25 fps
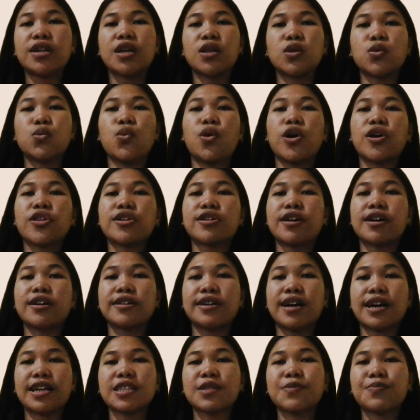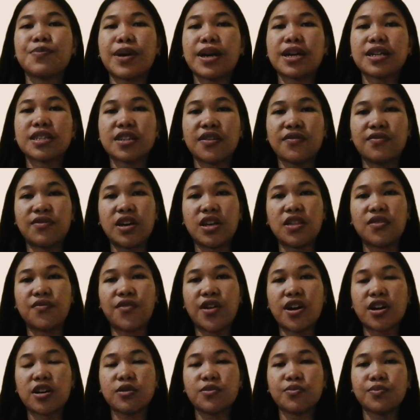and water are aspects of the
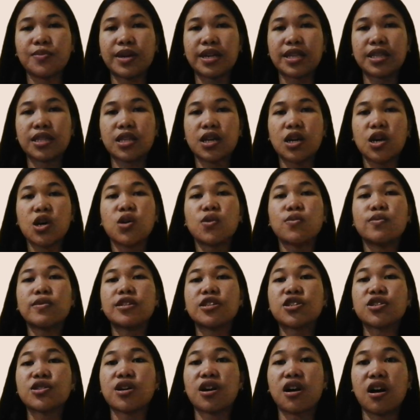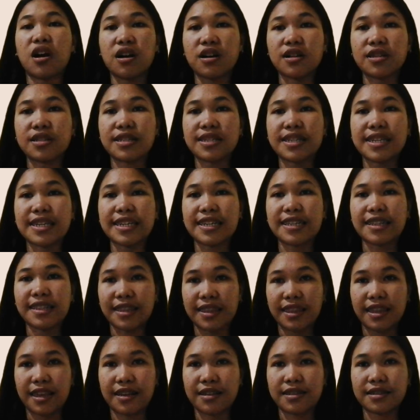environment which cause
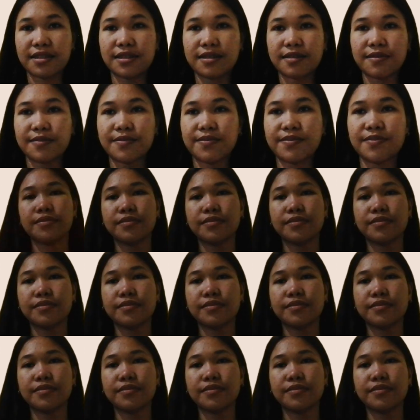illness.